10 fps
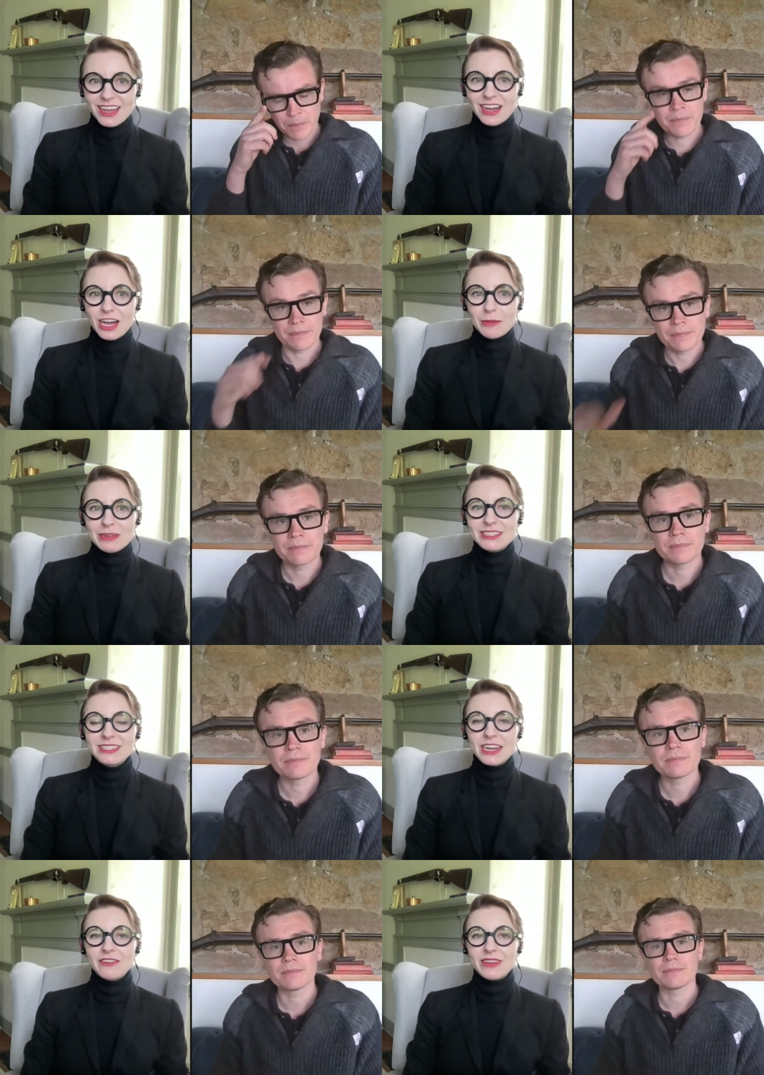Speaker 1: um,
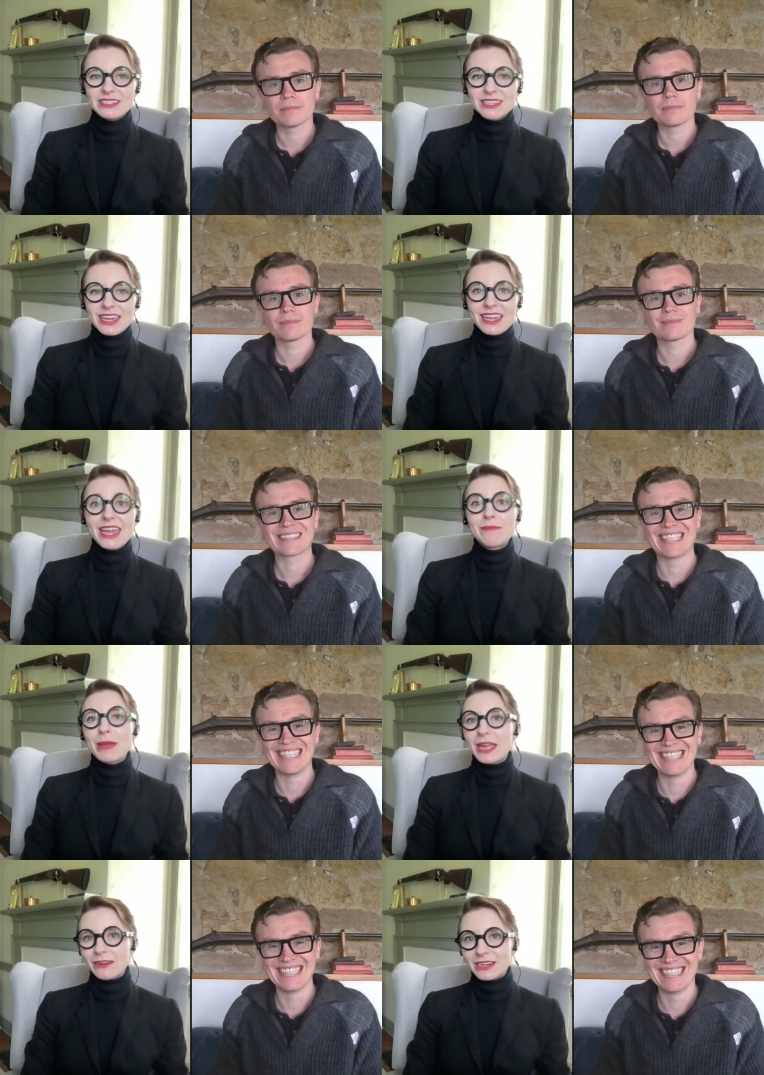instead of as like a
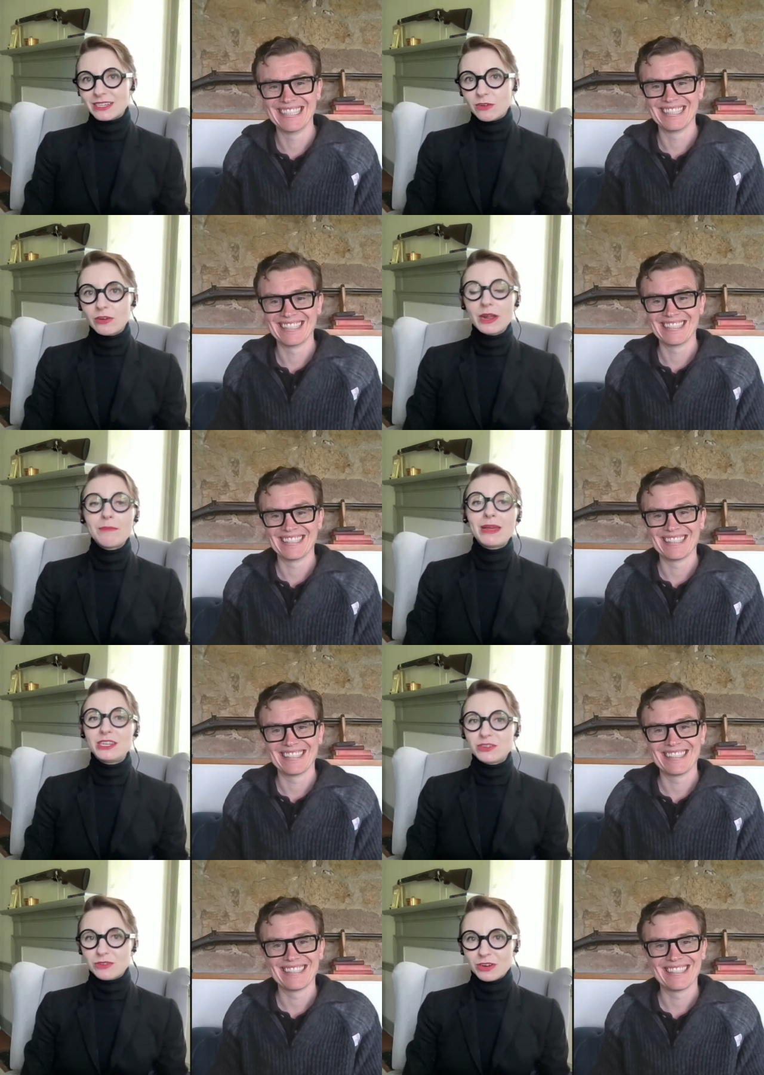parent or a
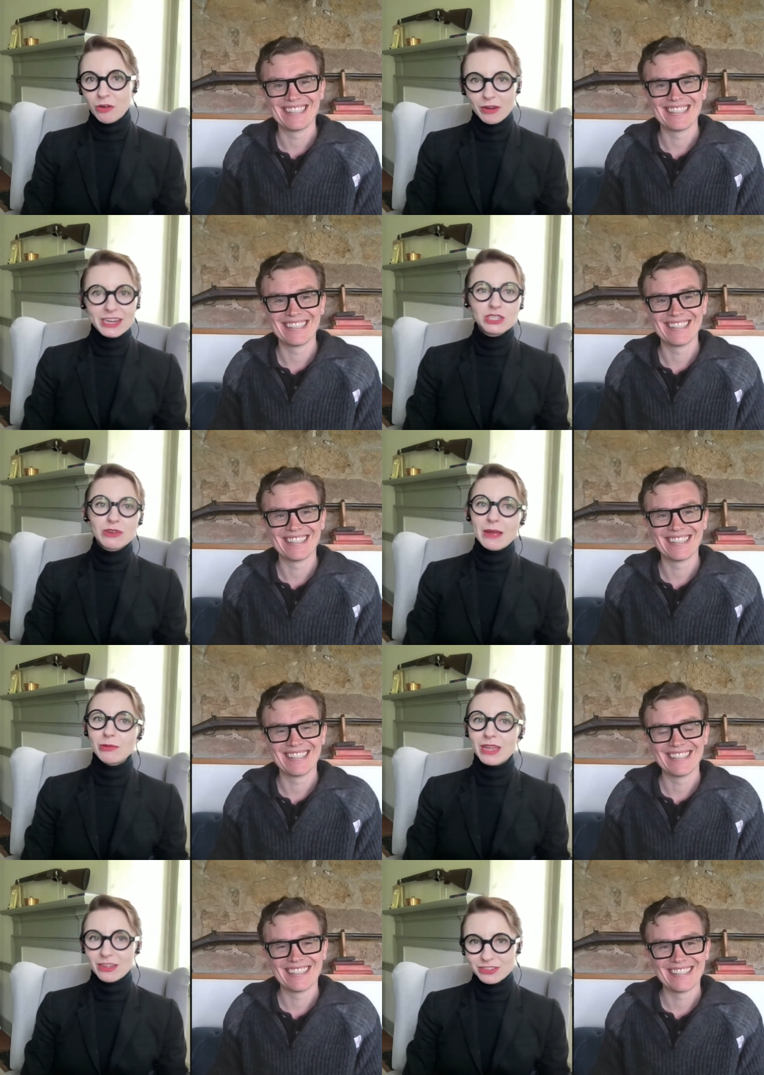mentor or a
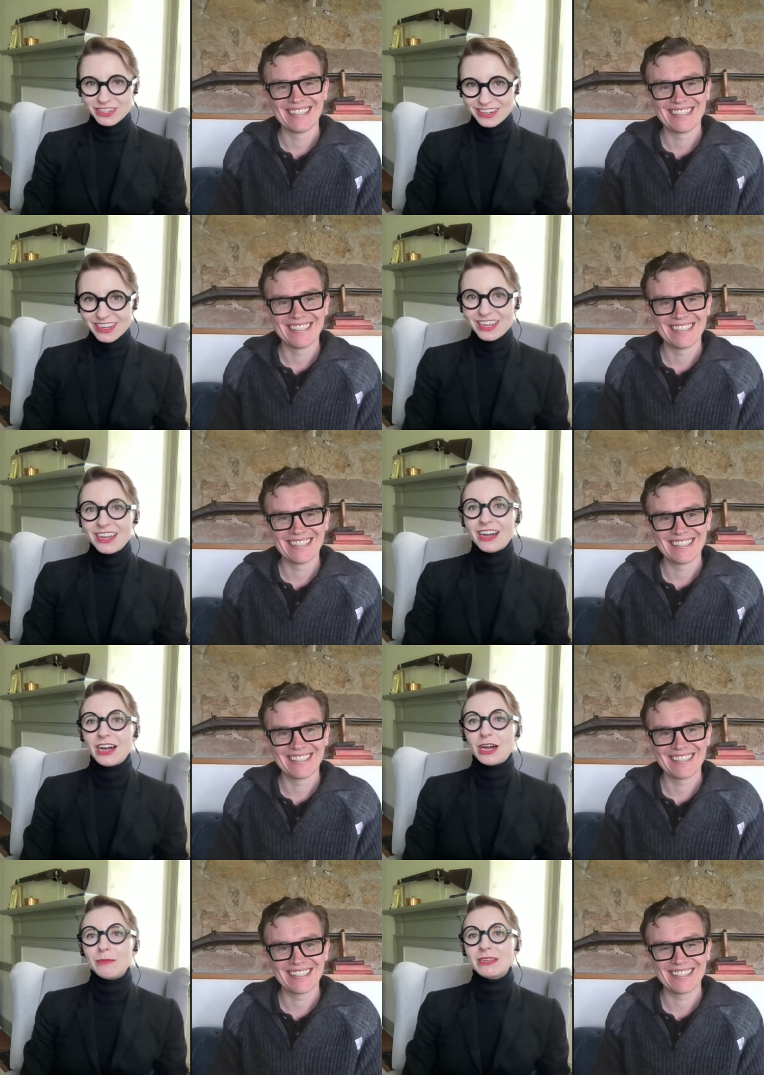tribal elder.
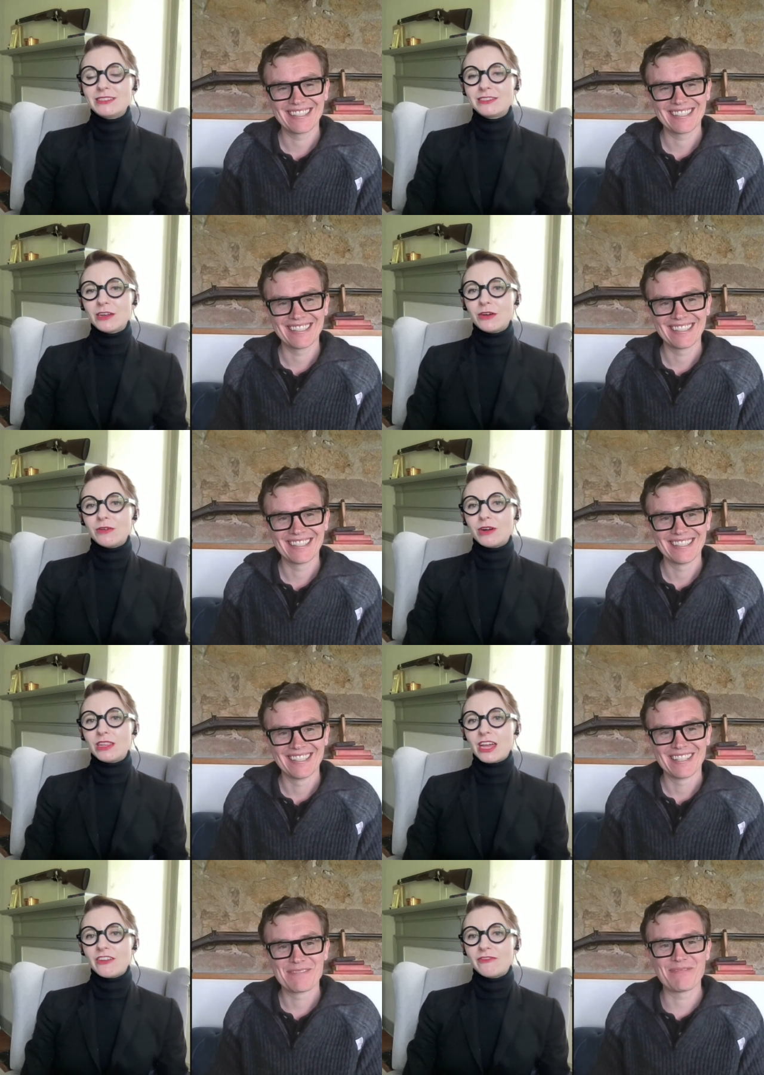Um, and so
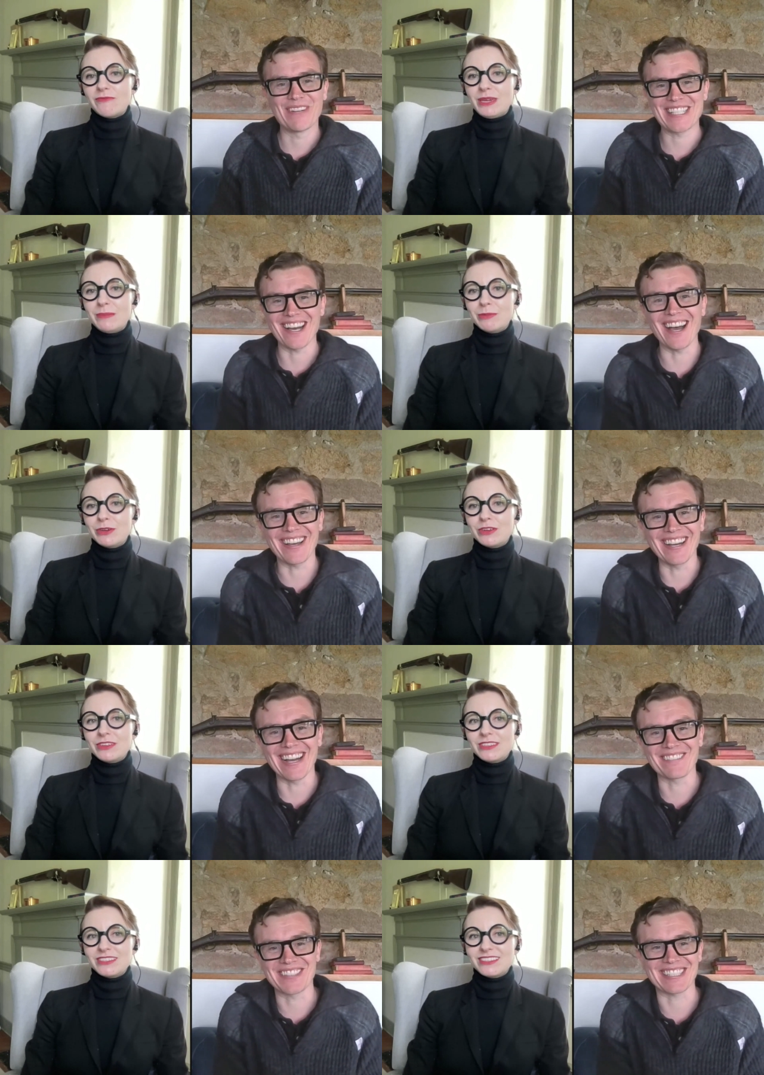
Speaker 2: a lot of Madonna, people...
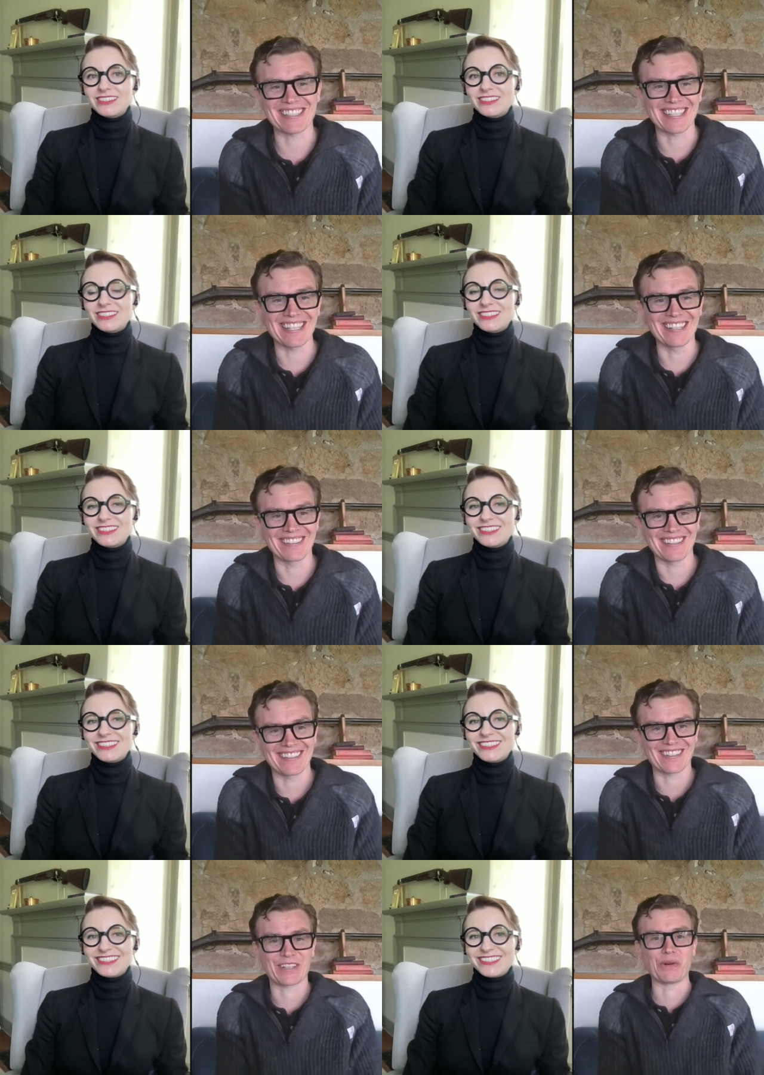I'm just thinking of the,
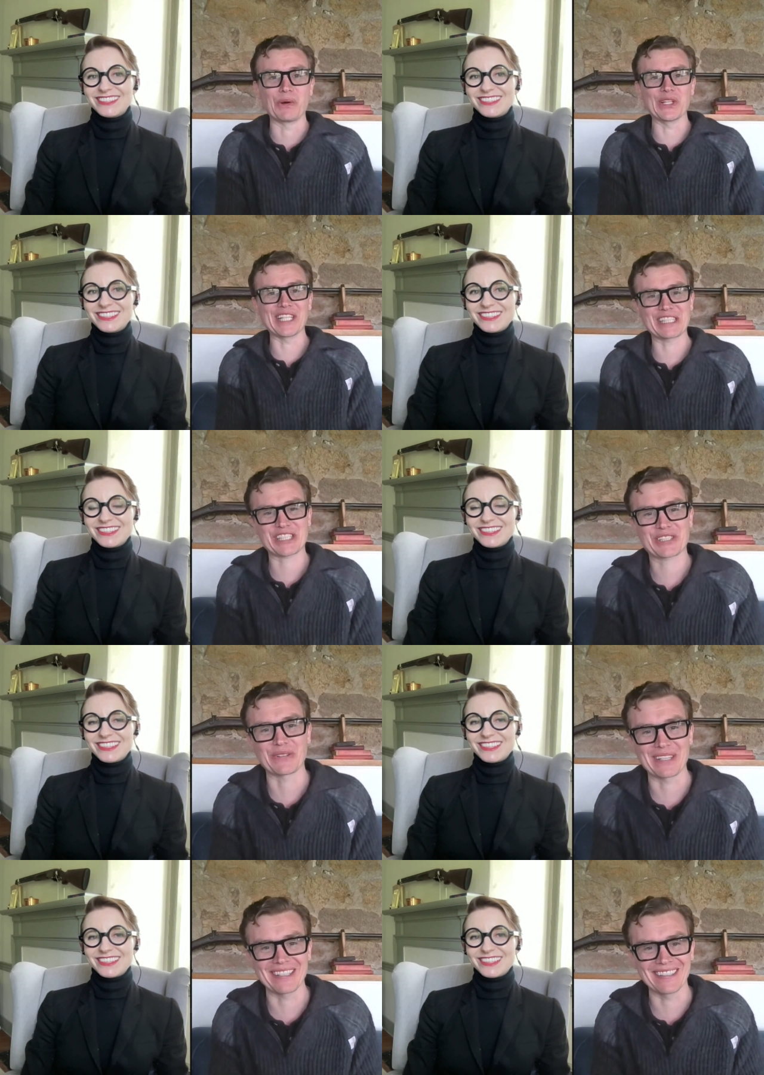the ghoulish
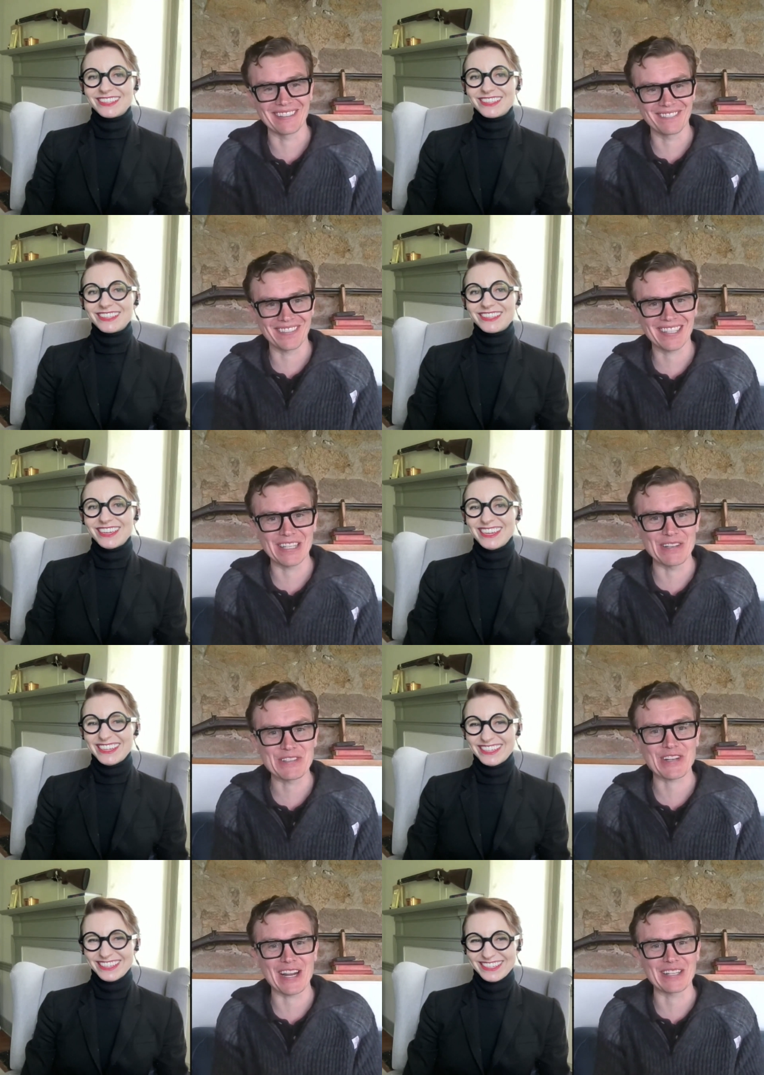sort of, you
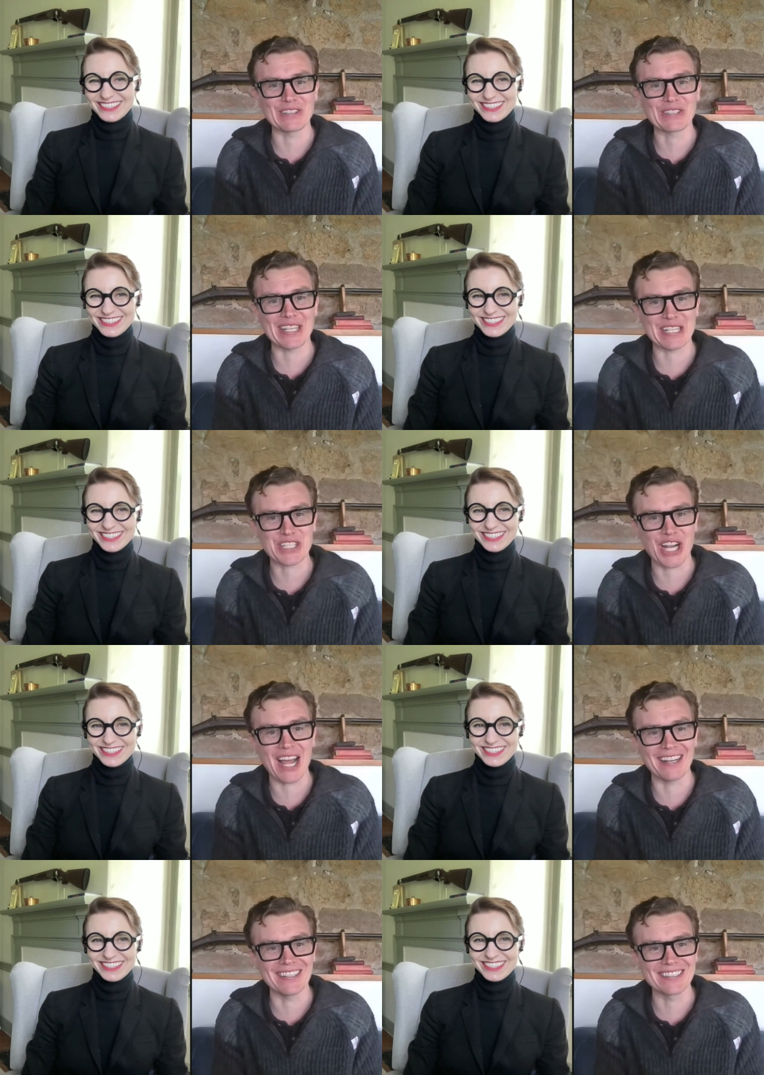know, trying to look like a
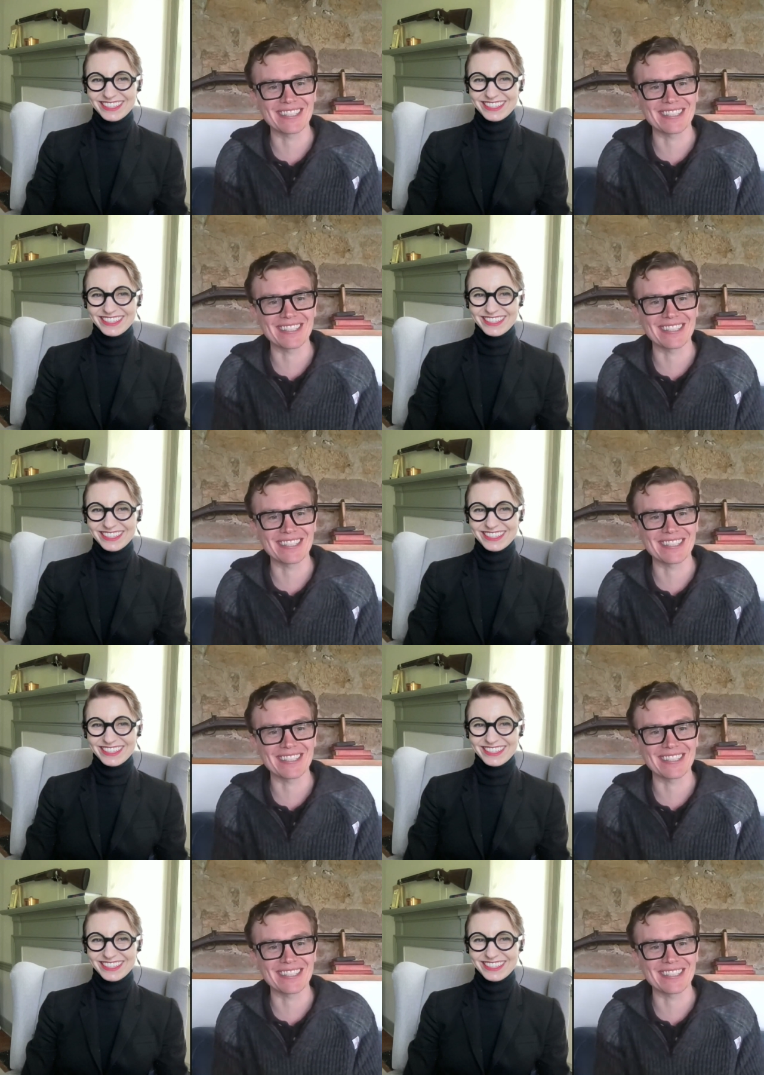child.